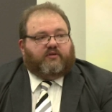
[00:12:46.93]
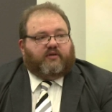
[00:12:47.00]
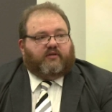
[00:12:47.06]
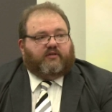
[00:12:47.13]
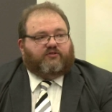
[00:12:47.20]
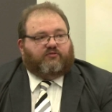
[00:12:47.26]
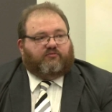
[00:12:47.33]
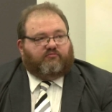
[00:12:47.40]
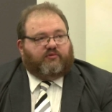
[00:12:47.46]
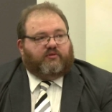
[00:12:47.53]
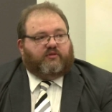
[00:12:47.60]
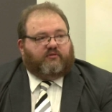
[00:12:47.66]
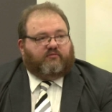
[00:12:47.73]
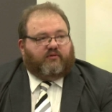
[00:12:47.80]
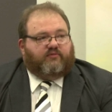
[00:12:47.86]
And as a
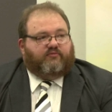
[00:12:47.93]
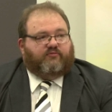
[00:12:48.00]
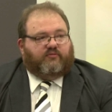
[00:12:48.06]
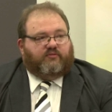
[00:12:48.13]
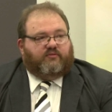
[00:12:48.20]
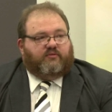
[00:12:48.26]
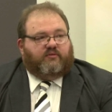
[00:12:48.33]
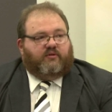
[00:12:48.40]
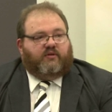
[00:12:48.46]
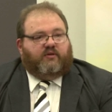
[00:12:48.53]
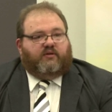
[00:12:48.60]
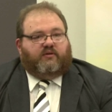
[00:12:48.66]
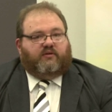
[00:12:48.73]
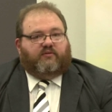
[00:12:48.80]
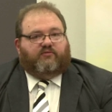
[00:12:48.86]
really rough rule,
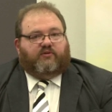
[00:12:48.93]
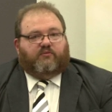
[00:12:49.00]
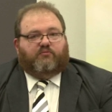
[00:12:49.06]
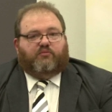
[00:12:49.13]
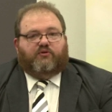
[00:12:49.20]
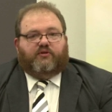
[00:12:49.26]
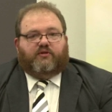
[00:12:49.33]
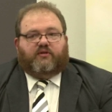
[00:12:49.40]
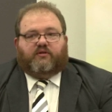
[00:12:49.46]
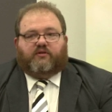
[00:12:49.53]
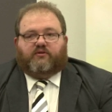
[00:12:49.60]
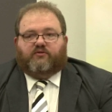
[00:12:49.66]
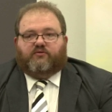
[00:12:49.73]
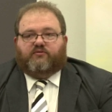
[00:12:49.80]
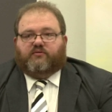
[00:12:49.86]
if you can put it into
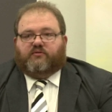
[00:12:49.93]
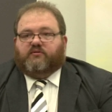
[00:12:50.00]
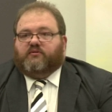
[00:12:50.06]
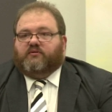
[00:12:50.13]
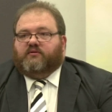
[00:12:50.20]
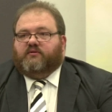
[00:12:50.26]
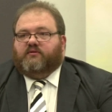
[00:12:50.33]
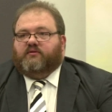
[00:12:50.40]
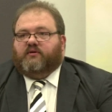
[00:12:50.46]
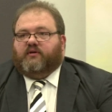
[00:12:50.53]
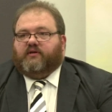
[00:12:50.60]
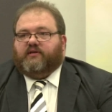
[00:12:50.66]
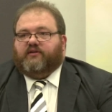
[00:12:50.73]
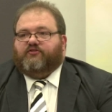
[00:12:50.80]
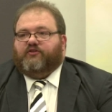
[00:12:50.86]
Google
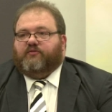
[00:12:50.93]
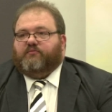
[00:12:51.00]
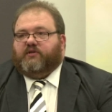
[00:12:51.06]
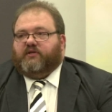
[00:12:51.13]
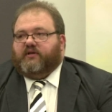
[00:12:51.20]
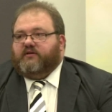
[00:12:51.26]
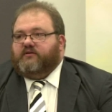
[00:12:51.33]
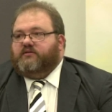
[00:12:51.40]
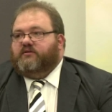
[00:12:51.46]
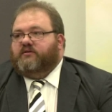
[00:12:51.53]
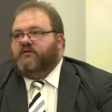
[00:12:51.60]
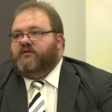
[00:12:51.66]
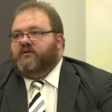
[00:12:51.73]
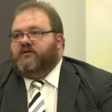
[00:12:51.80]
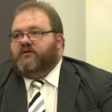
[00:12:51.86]
and get something out,
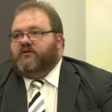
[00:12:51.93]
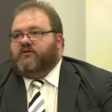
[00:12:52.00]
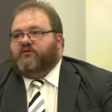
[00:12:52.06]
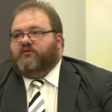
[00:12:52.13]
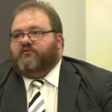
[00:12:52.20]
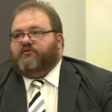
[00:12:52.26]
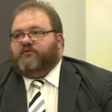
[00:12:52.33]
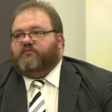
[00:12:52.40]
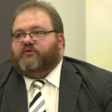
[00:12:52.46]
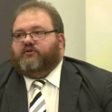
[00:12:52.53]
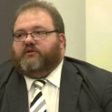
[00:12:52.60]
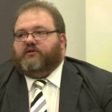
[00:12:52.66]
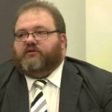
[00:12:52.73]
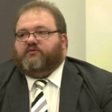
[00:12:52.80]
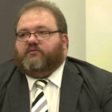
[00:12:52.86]
or if you can put
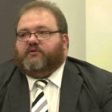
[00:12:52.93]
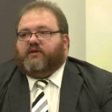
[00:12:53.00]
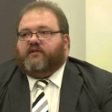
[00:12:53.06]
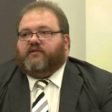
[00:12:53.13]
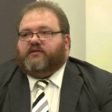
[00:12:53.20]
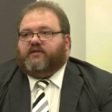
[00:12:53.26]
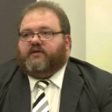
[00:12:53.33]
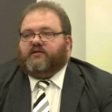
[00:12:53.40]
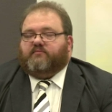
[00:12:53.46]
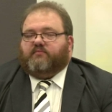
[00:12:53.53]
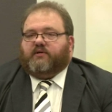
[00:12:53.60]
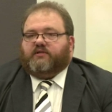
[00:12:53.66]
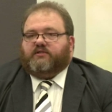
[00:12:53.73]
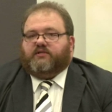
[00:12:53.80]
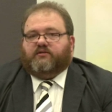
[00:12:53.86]
it into another
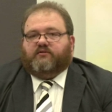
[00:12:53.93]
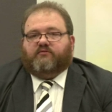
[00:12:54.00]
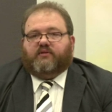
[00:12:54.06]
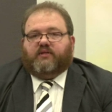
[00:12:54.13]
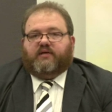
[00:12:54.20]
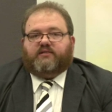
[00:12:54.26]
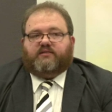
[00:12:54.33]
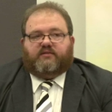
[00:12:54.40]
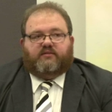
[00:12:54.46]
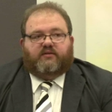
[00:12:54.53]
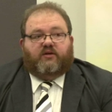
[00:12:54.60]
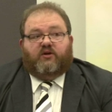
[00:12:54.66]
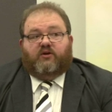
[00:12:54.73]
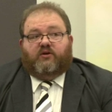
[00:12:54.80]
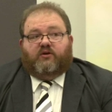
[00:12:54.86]
database in a related
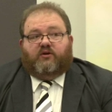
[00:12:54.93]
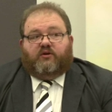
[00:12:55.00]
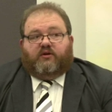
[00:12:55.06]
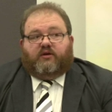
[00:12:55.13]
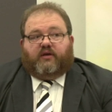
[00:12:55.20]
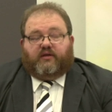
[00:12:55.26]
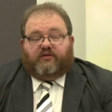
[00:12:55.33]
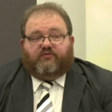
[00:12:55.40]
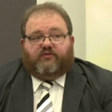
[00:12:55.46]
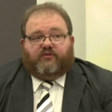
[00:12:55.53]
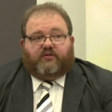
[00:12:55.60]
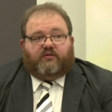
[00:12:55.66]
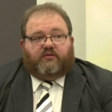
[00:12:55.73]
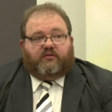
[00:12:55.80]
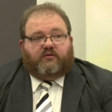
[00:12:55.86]

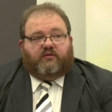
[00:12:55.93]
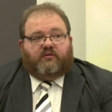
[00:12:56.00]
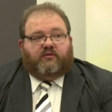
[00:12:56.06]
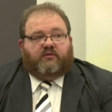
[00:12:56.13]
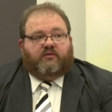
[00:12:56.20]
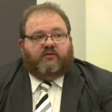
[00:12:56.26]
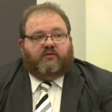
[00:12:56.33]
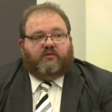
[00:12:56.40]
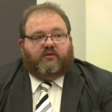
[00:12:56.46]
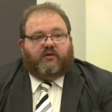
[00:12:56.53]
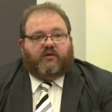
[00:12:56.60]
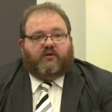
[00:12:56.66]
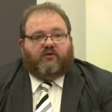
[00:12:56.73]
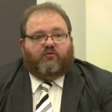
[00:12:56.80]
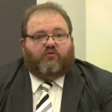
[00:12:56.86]
entity
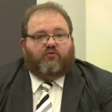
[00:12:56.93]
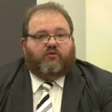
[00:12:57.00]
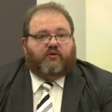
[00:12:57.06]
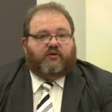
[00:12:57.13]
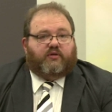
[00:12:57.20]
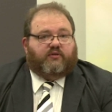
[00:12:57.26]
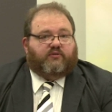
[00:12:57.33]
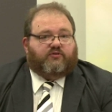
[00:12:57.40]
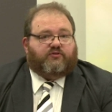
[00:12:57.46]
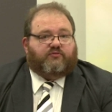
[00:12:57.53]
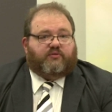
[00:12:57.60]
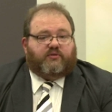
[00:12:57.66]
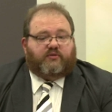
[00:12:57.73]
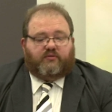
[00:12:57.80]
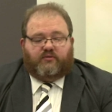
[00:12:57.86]
or
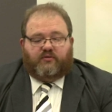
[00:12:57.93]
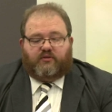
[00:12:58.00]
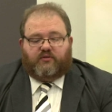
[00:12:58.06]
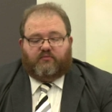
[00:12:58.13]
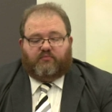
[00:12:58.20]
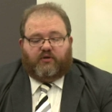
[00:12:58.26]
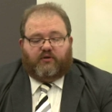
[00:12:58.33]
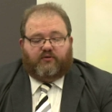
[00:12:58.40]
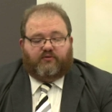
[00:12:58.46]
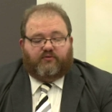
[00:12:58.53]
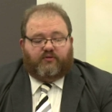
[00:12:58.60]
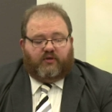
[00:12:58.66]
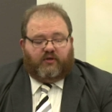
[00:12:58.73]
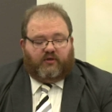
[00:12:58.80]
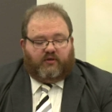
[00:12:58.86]
industry component,
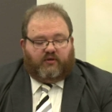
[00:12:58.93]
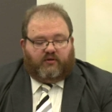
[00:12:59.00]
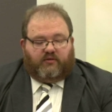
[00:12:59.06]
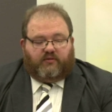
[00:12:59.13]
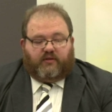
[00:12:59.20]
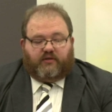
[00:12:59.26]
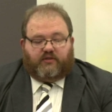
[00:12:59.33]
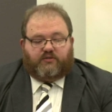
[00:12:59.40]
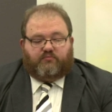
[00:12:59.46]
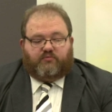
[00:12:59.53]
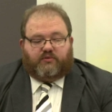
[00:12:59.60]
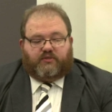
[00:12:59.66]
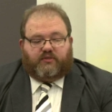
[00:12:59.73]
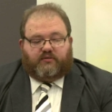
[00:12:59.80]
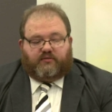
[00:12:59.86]
then it's
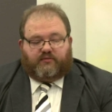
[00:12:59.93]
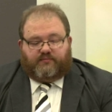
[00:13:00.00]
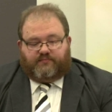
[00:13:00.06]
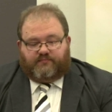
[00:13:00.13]
protected.